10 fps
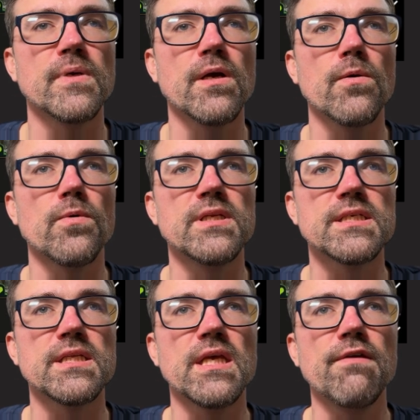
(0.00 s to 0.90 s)
what does
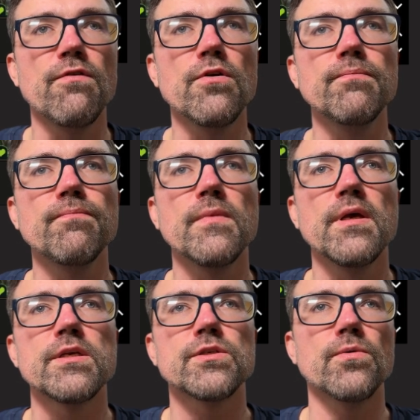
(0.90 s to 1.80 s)
it give you?
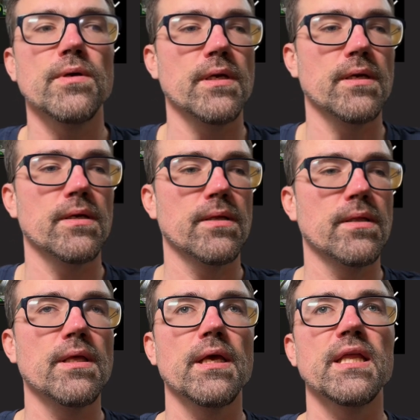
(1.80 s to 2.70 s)
So
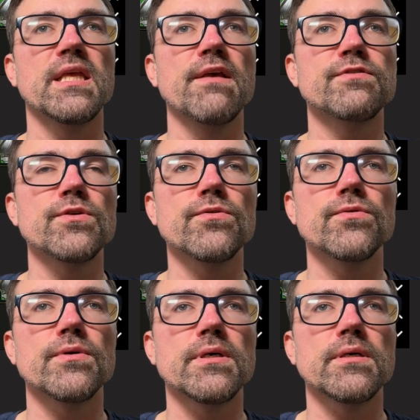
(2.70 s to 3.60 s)
it gives you
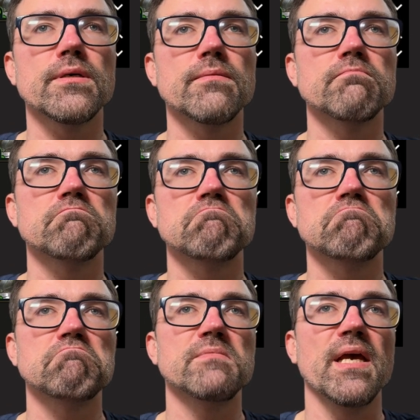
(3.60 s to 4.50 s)

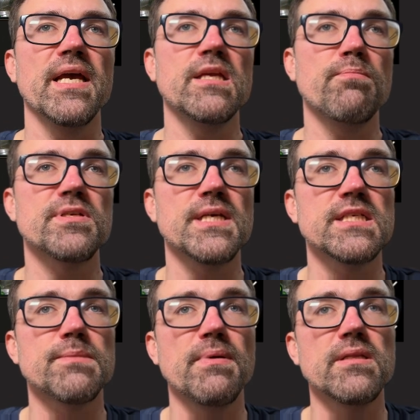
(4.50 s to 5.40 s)
80%
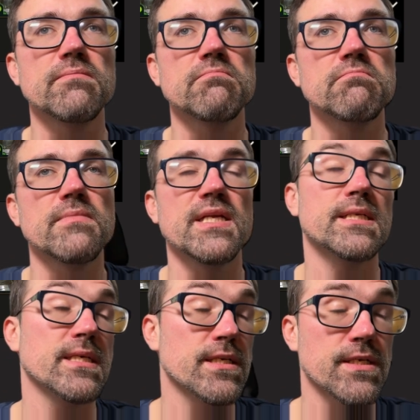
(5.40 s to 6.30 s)
speed. It's
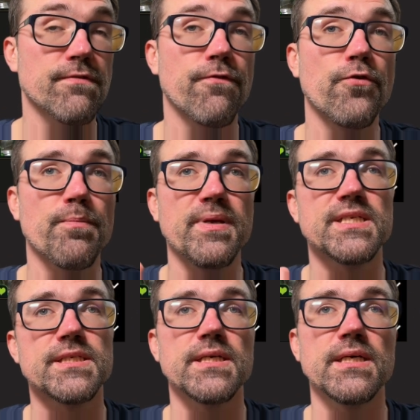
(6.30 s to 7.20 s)
a
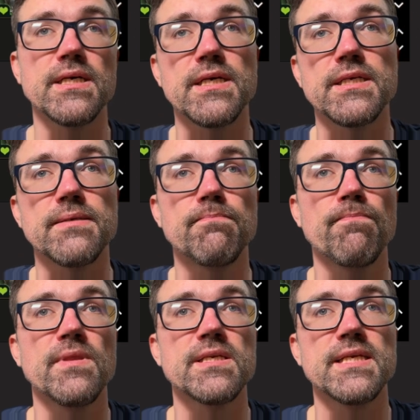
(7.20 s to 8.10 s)
4-piece
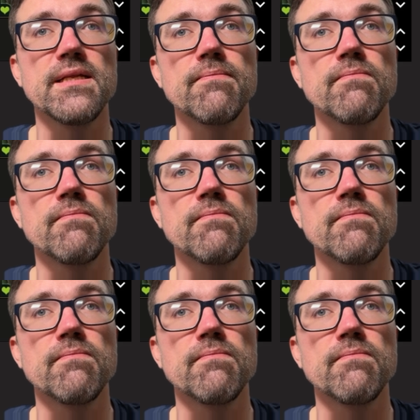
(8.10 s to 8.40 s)
set,